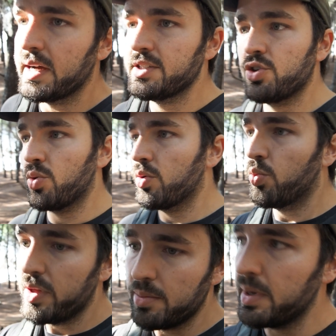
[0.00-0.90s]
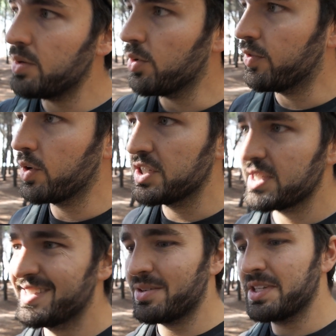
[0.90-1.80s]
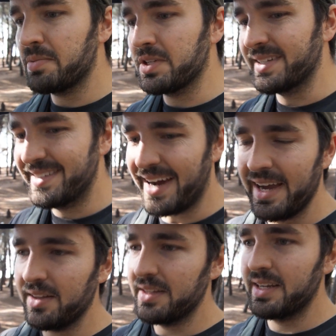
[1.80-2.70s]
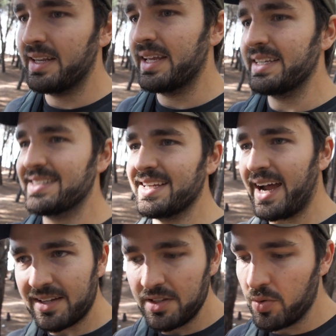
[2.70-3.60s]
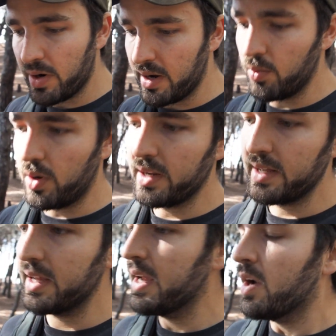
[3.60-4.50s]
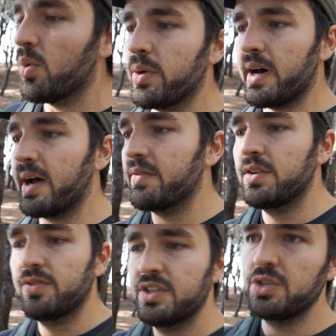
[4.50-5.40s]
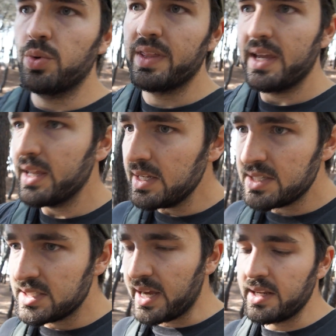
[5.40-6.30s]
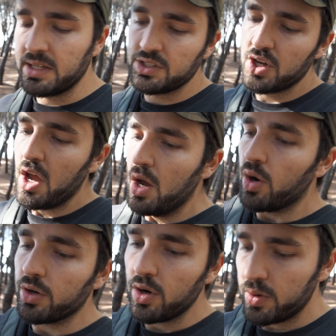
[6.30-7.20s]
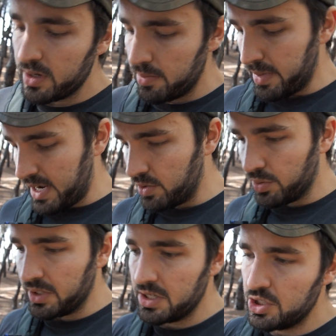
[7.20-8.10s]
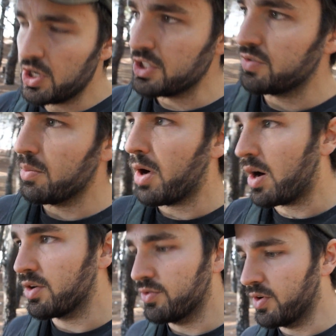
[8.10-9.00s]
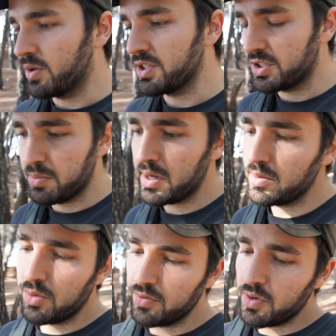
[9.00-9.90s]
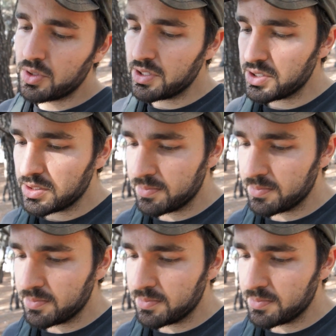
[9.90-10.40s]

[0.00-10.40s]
So with a manual focus lens, I was able to dial it in exactly where I wanted it without having to fidget with any settings or go in and manually adjust from autofocus to manual focus.